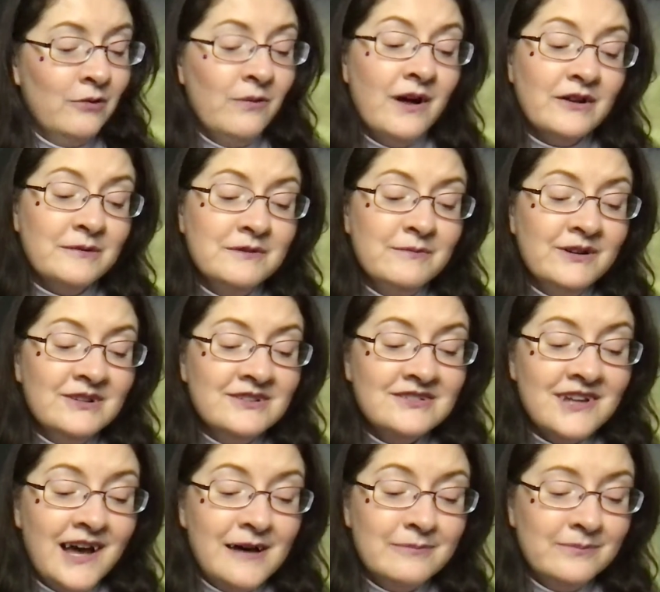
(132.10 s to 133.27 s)
"Welcome to
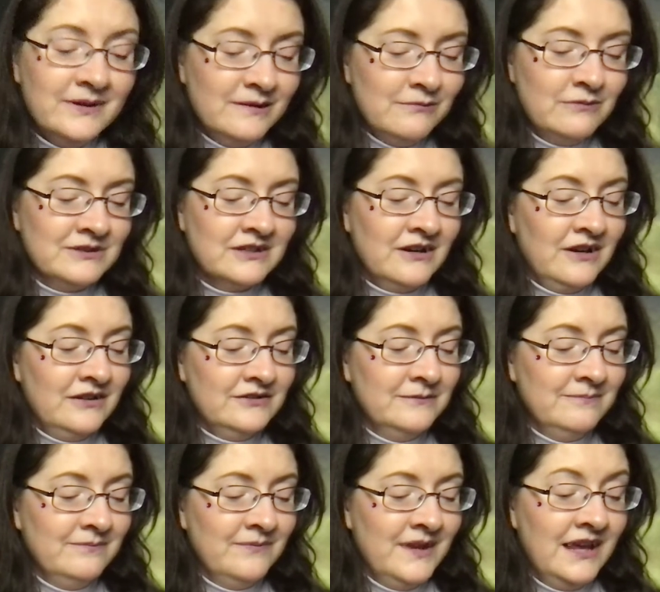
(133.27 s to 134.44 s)
Birdstop," a woman called.
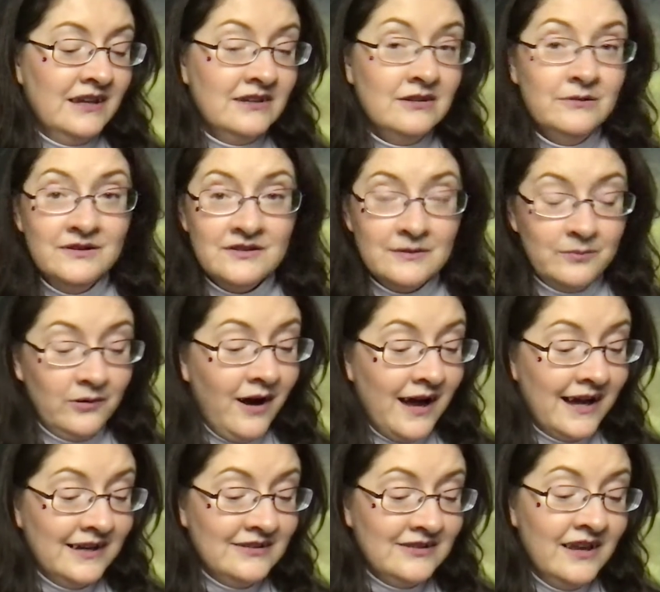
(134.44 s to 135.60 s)
To his
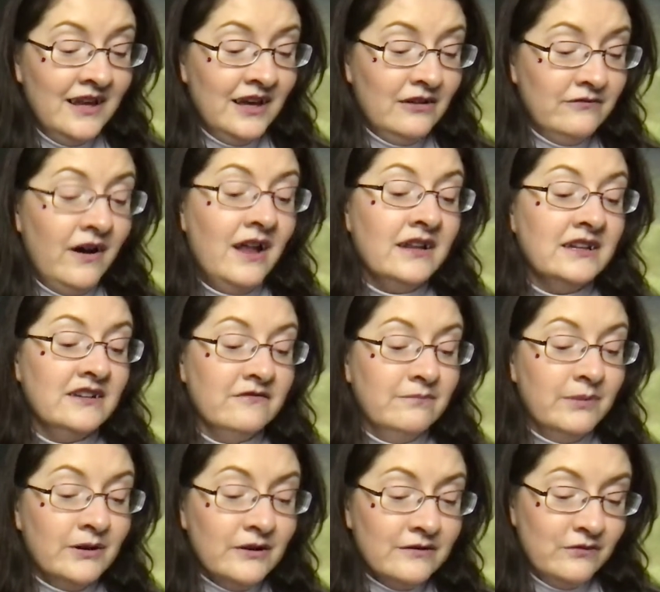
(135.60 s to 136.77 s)
surprise, a volley of
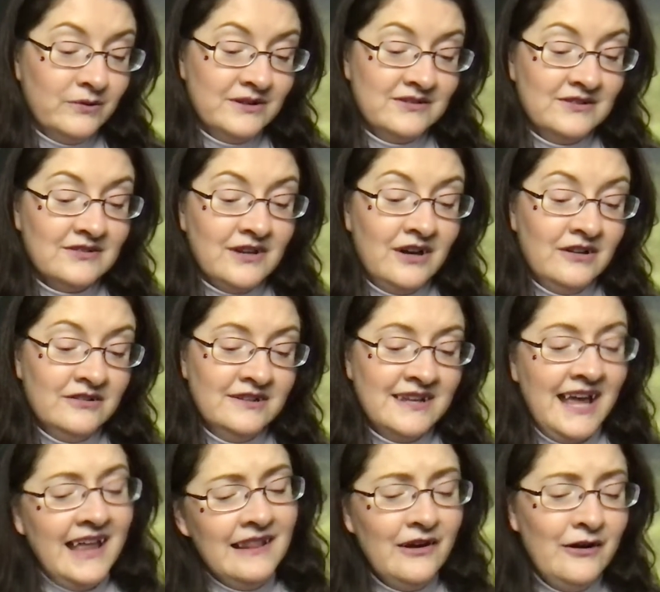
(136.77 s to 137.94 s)
bird voices called,
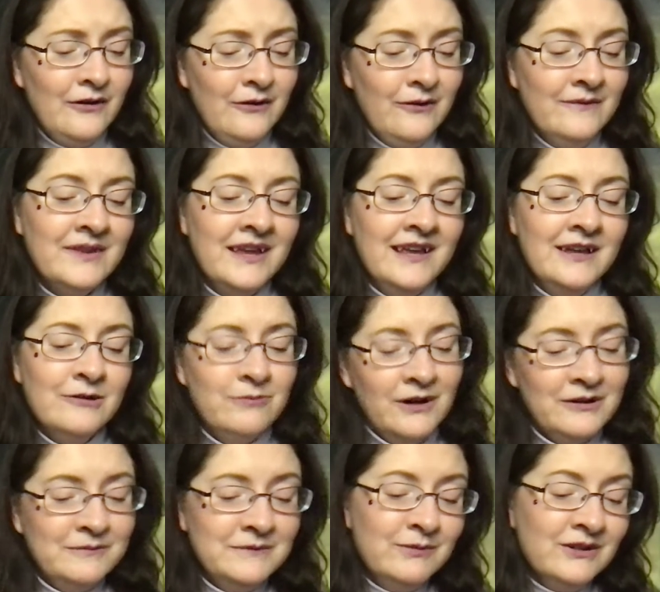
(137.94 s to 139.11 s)
"Hello!
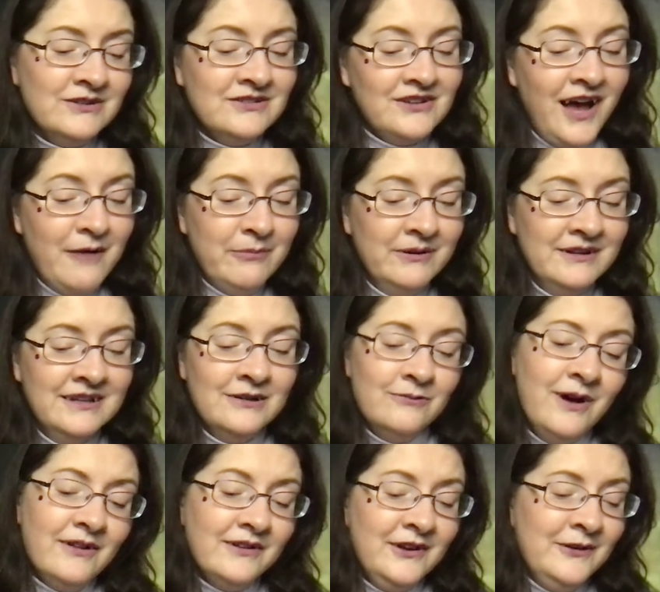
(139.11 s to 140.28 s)
Welcome to Birdstop!
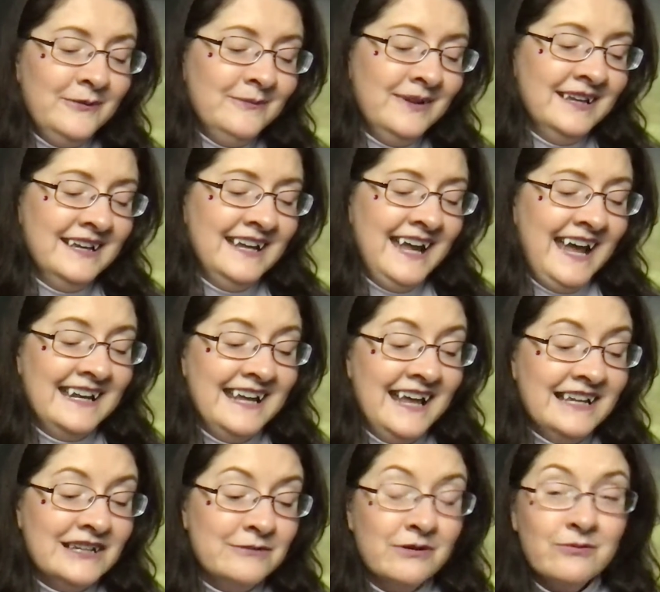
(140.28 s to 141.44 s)
Welcome!" and
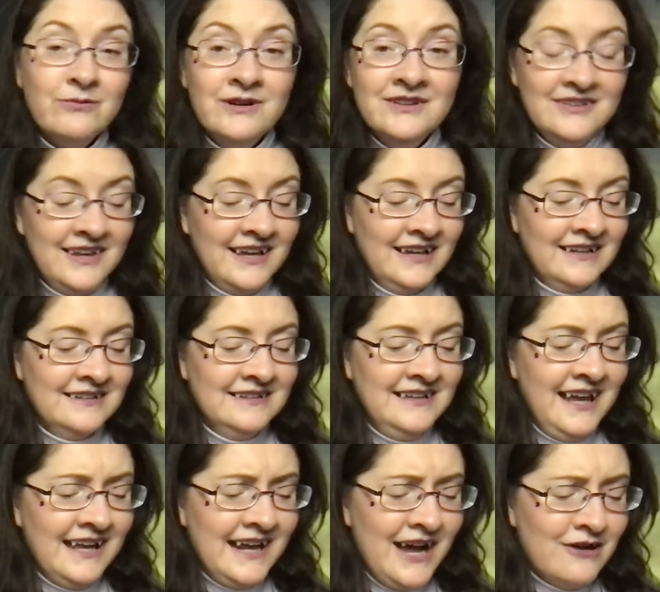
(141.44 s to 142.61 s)
ended with one saying,
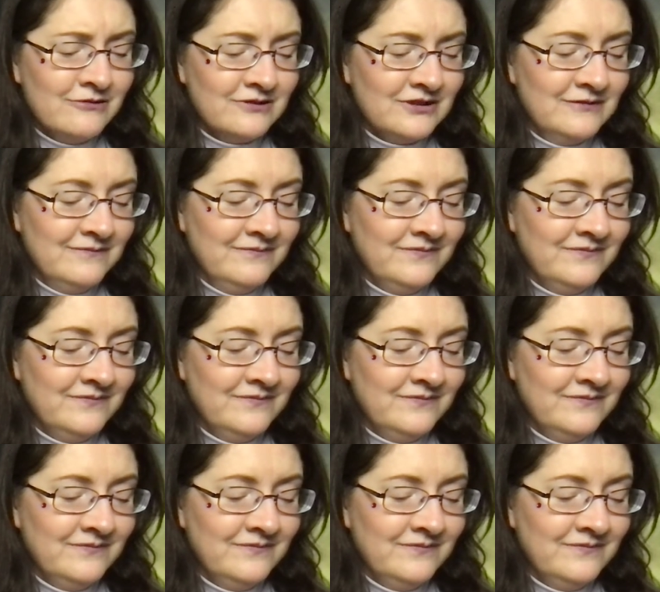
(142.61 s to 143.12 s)
"Get out!"